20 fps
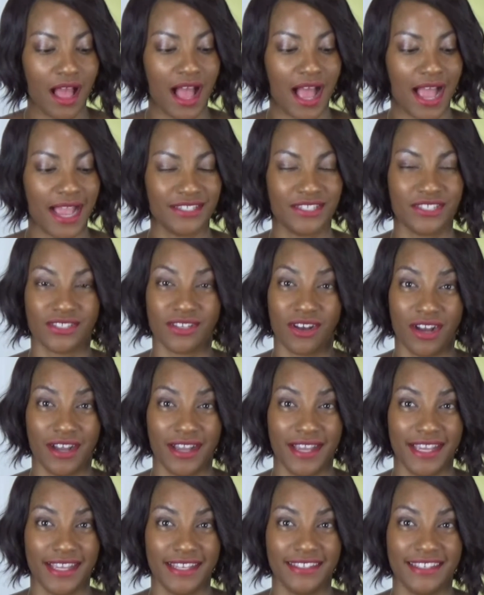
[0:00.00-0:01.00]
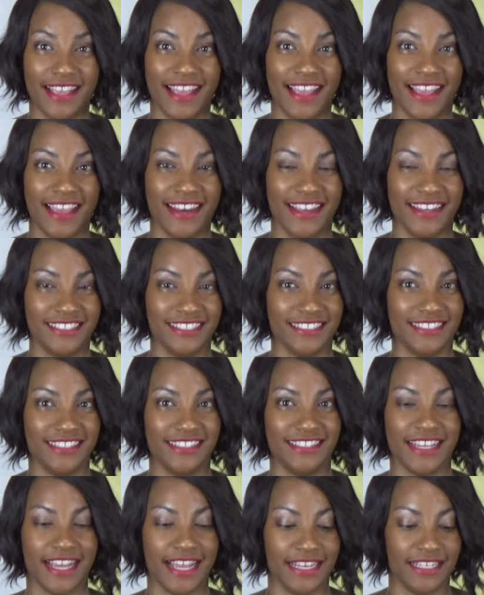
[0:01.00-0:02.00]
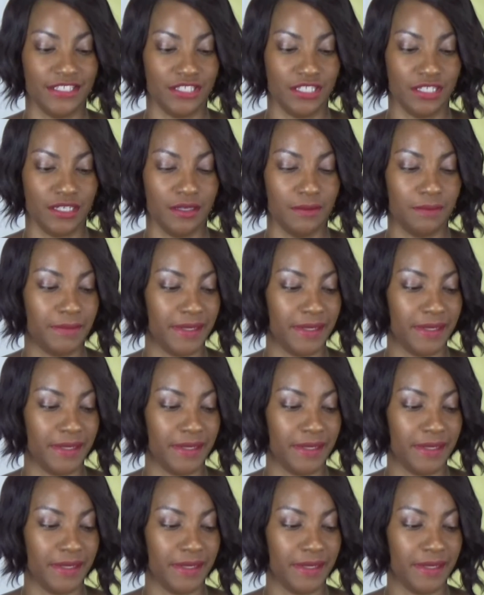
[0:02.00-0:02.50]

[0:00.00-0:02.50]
I saw it and I just decided to